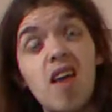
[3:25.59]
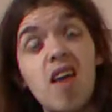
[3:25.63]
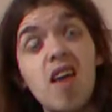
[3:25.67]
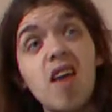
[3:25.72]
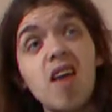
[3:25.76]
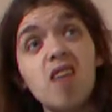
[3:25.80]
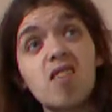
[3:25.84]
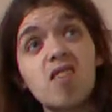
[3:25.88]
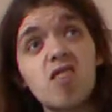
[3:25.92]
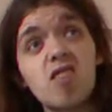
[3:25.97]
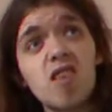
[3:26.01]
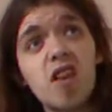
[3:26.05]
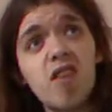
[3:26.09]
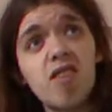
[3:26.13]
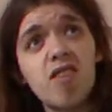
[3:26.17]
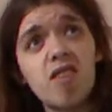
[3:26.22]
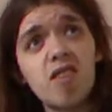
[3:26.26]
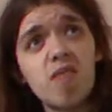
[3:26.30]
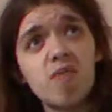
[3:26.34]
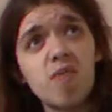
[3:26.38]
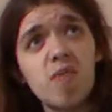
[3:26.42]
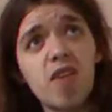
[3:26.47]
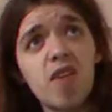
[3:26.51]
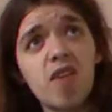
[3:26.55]
It
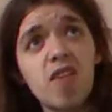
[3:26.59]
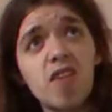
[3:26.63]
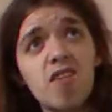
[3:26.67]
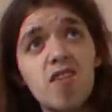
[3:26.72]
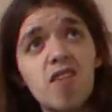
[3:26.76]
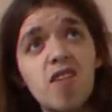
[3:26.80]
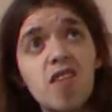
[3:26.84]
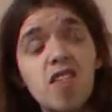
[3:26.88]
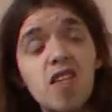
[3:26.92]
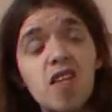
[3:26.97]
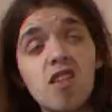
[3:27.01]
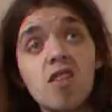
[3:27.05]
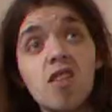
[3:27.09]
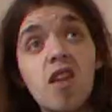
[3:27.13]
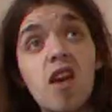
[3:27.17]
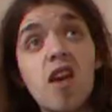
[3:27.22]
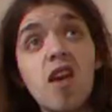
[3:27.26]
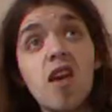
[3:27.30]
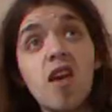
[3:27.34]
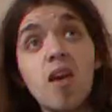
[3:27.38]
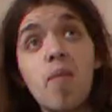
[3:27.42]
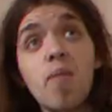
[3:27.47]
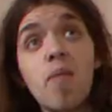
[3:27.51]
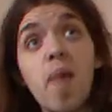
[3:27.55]
suffers because there's a
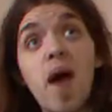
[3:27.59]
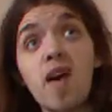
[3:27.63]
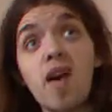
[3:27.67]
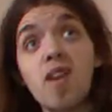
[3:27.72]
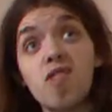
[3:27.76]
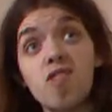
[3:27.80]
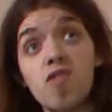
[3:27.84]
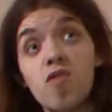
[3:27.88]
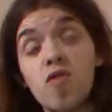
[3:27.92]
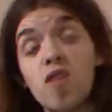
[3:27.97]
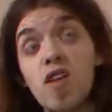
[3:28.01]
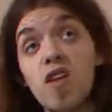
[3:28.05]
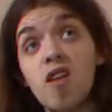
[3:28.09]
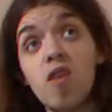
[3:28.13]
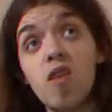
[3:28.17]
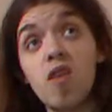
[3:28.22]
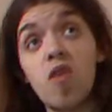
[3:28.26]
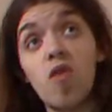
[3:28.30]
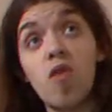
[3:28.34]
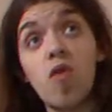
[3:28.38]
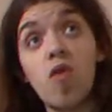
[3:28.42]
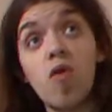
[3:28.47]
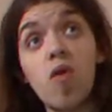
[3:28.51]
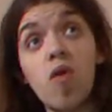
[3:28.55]
ton of backstory
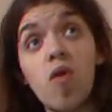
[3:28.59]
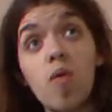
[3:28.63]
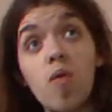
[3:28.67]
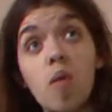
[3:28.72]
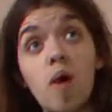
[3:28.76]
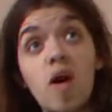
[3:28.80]
and lore,